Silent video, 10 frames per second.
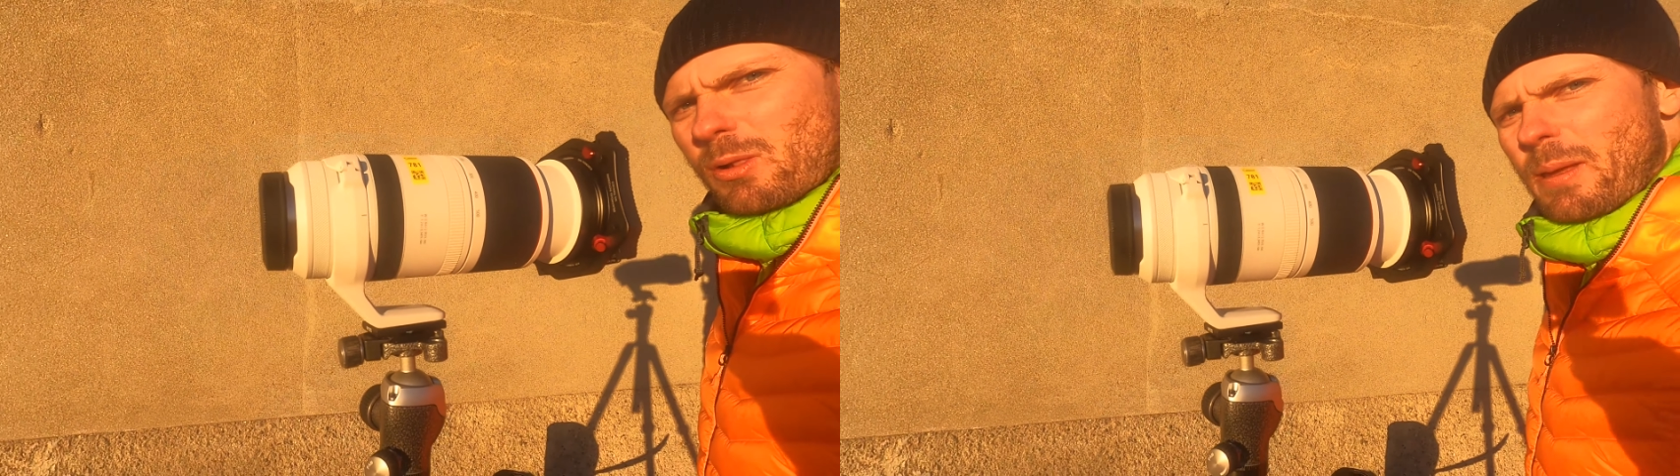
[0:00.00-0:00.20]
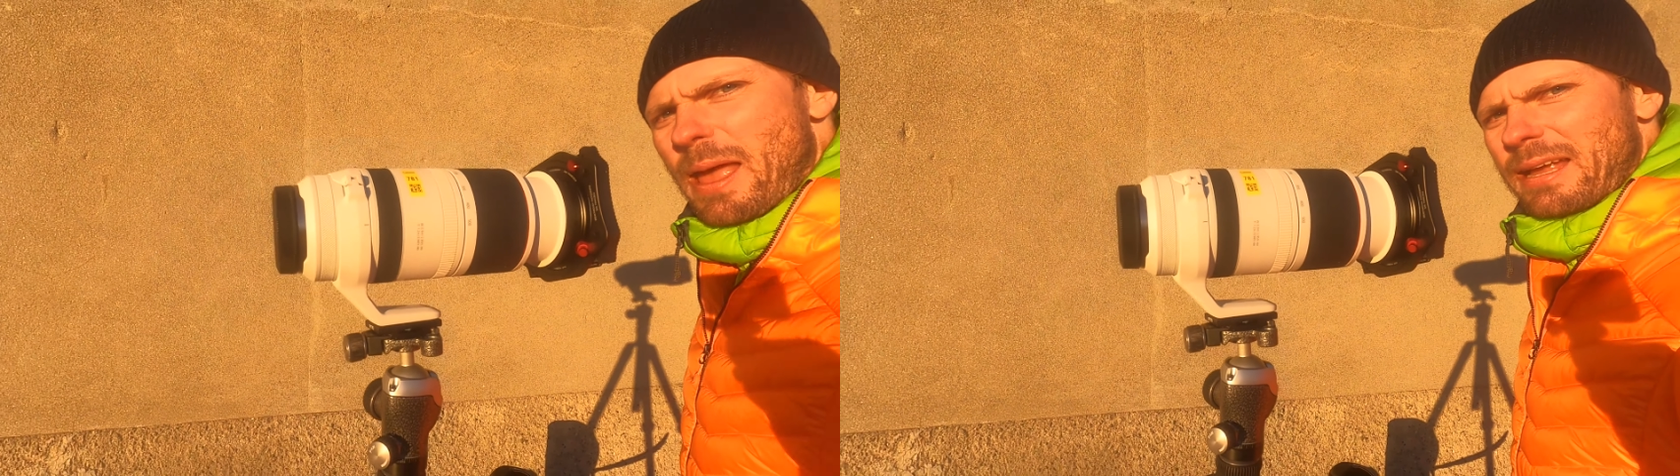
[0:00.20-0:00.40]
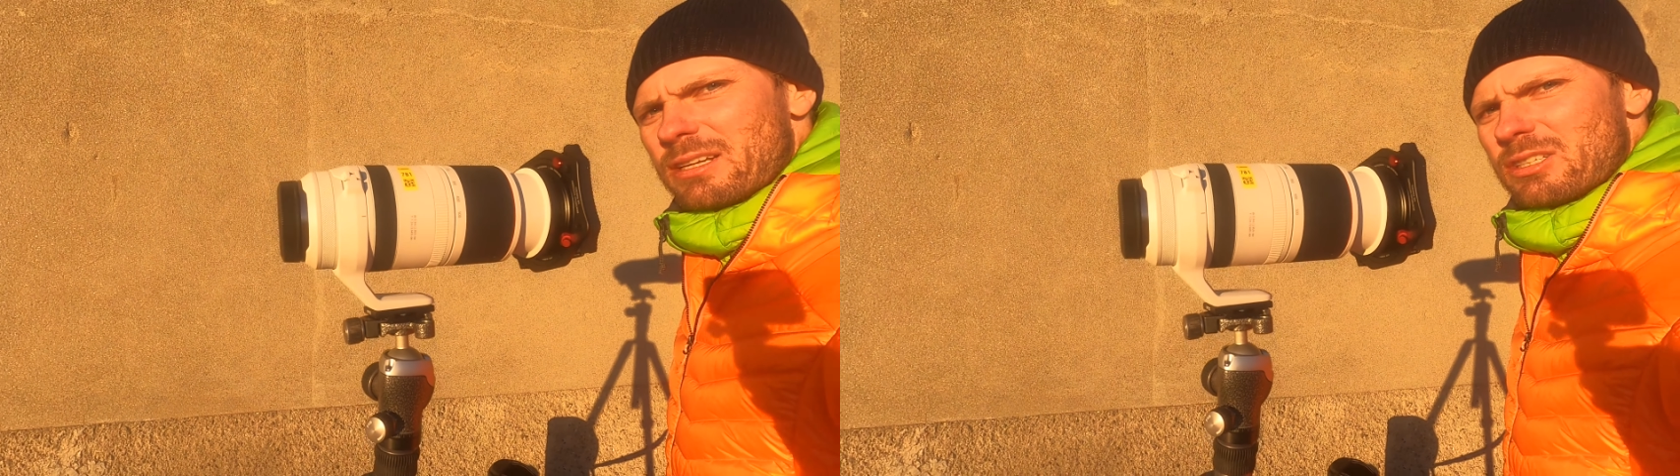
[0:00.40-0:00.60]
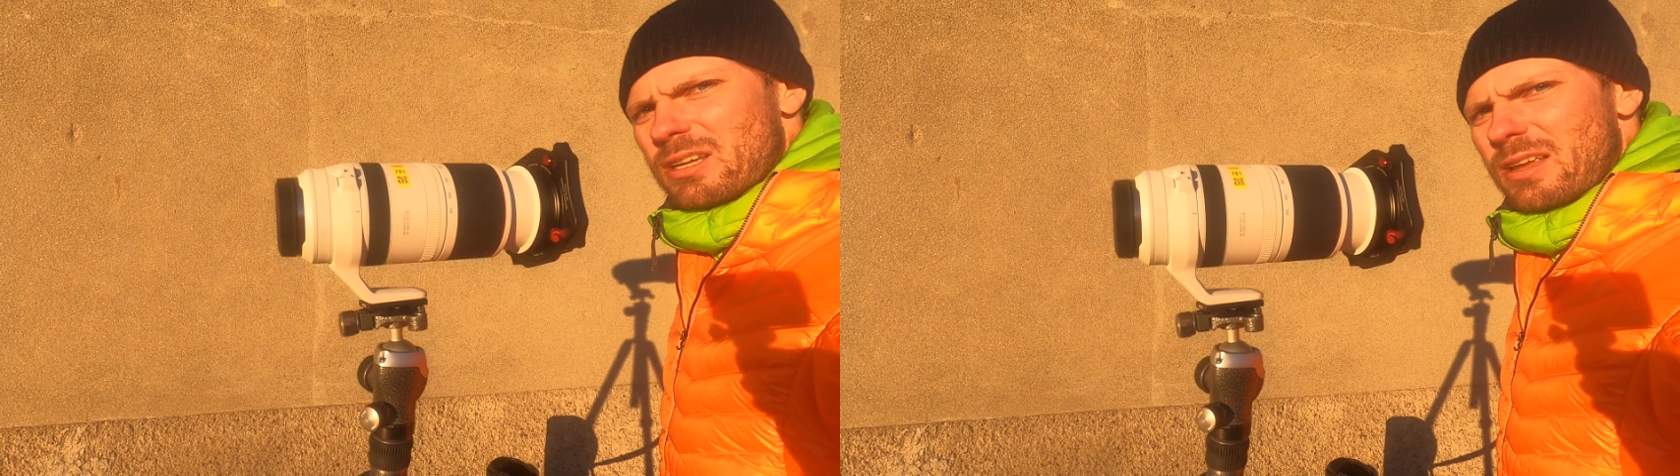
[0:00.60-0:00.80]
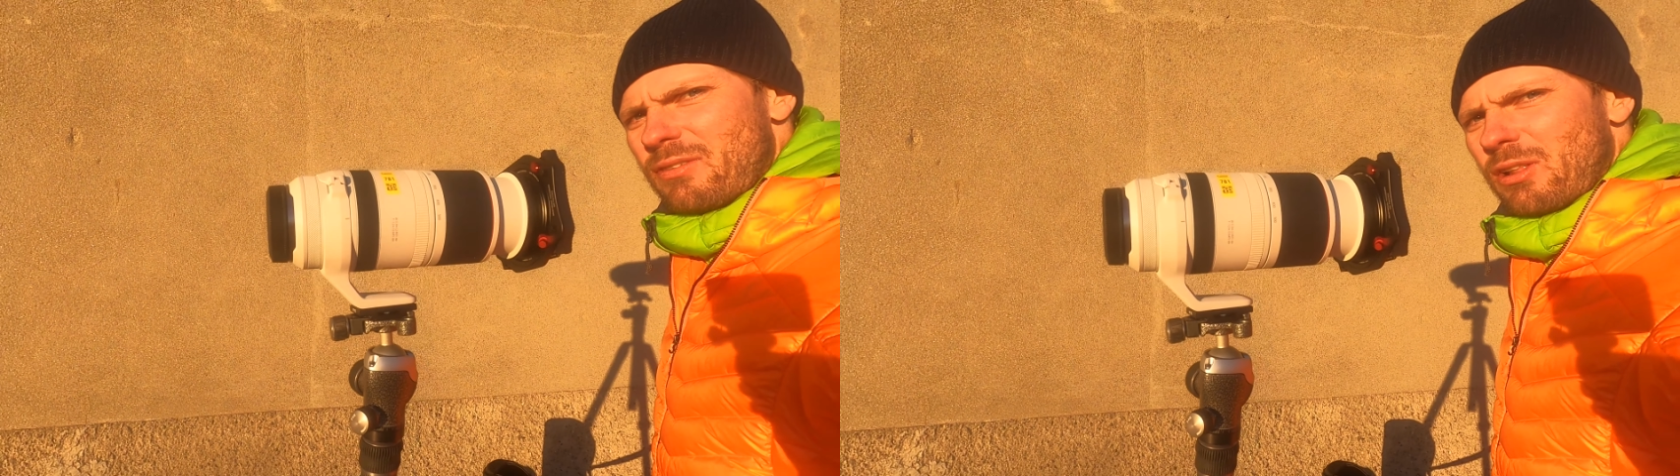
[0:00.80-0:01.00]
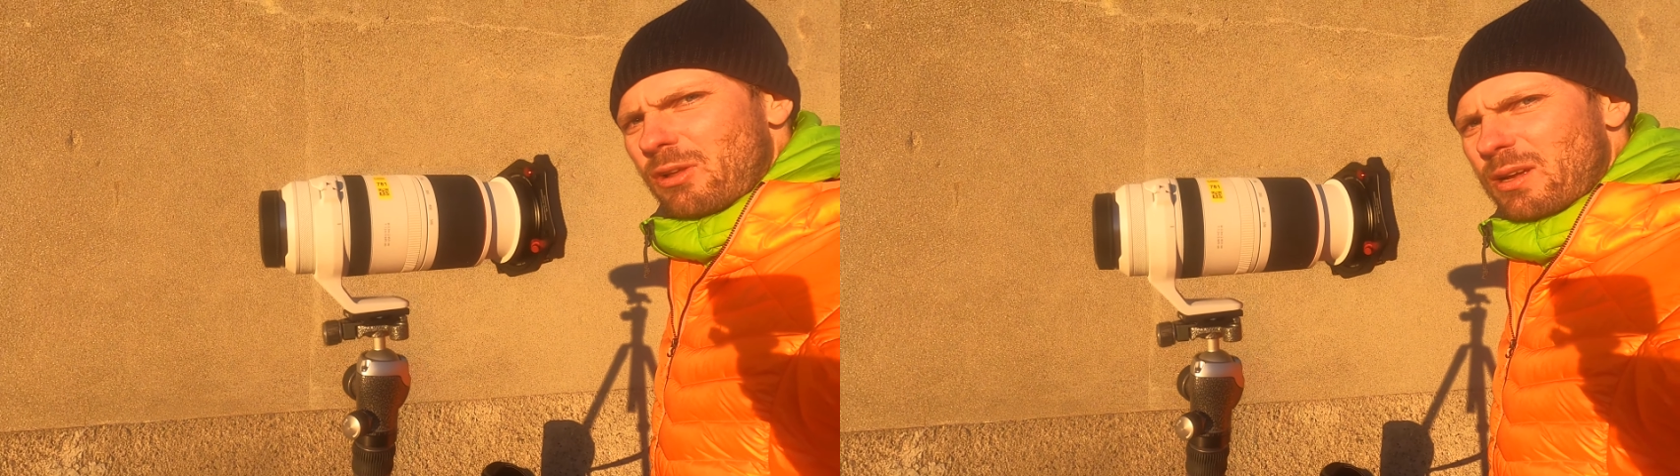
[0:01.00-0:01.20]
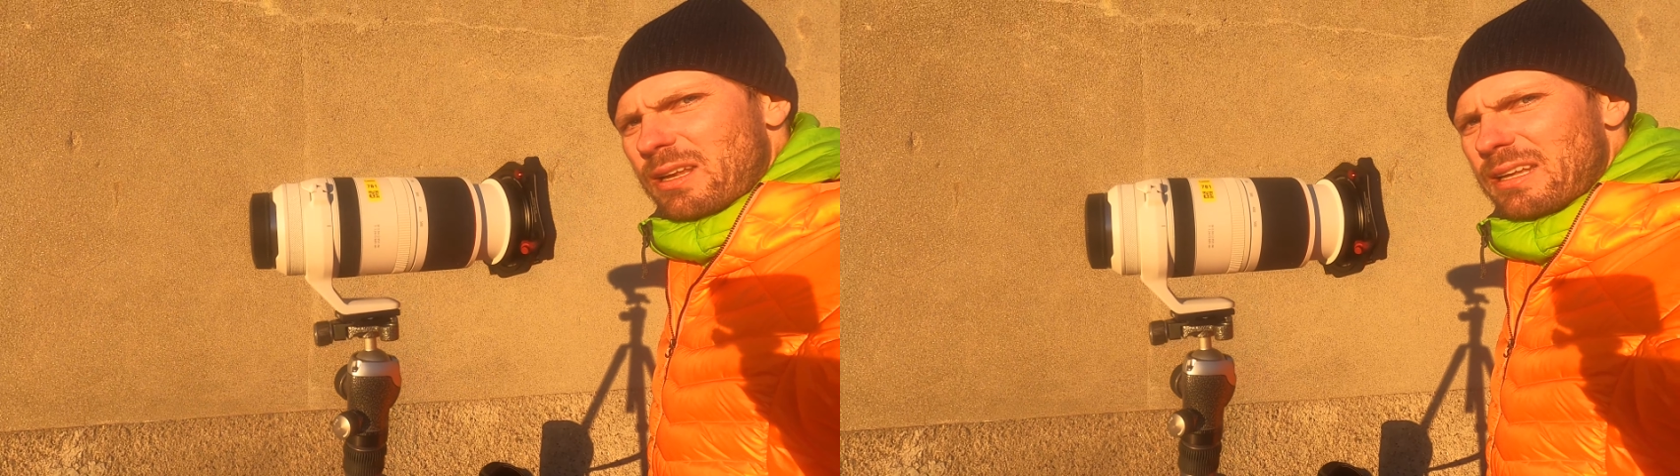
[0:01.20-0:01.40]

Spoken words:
package. If you look at